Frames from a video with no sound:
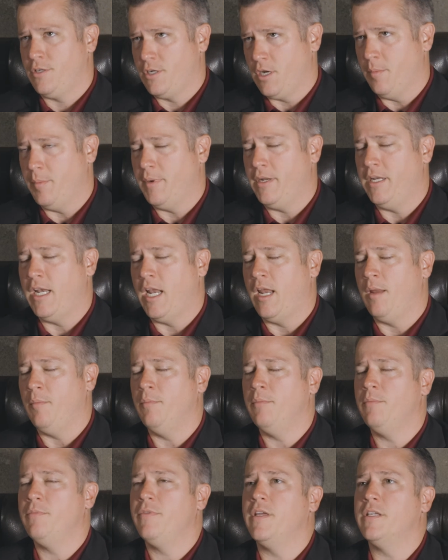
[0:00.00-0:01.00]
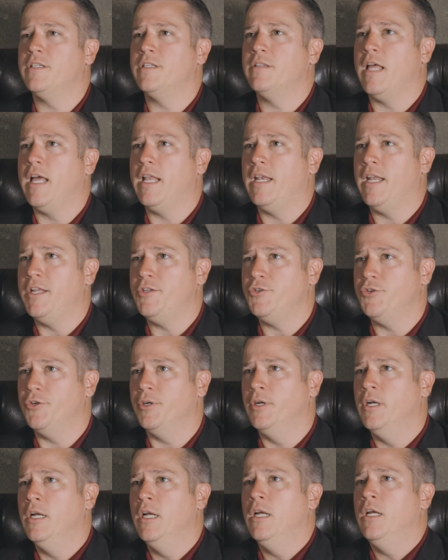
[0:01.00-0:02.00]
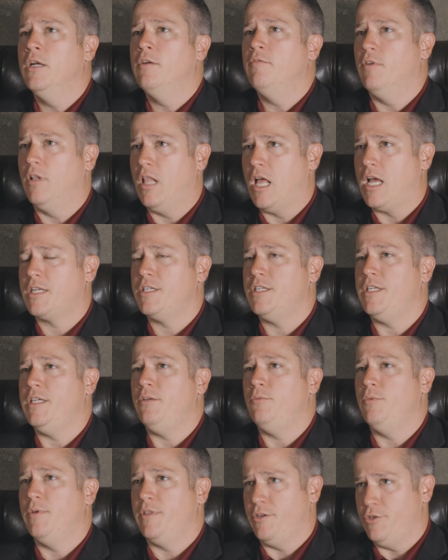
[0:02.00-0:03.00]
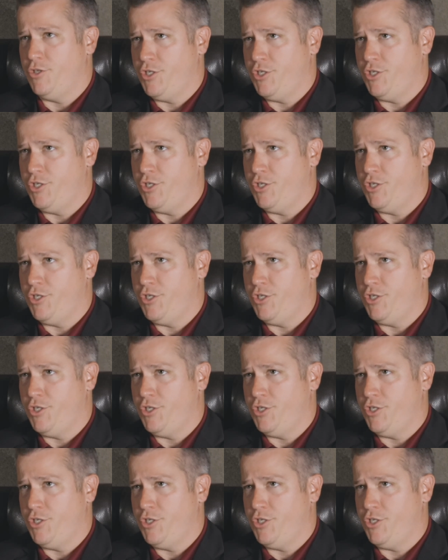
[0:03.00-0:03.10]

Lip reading: company name, things of that nature. Veloxy, with their